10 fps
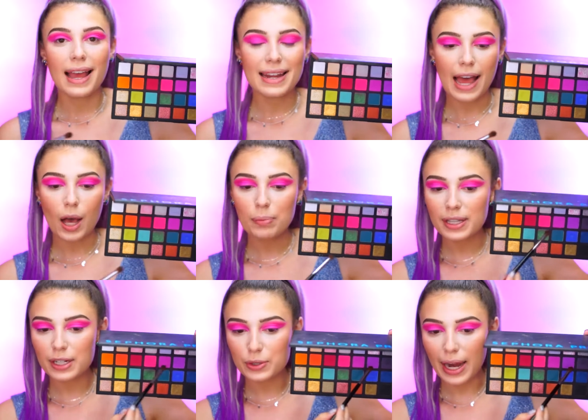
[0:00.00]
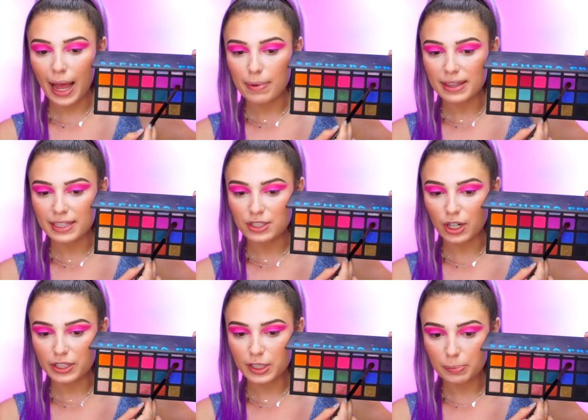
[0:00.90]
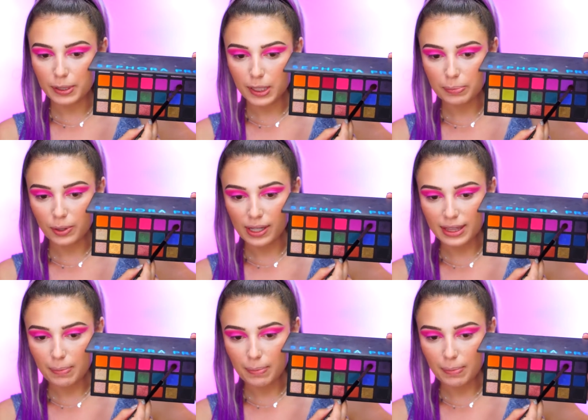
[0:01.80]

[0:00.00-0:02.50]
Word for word: And now I'm gonna grab the darker purple in the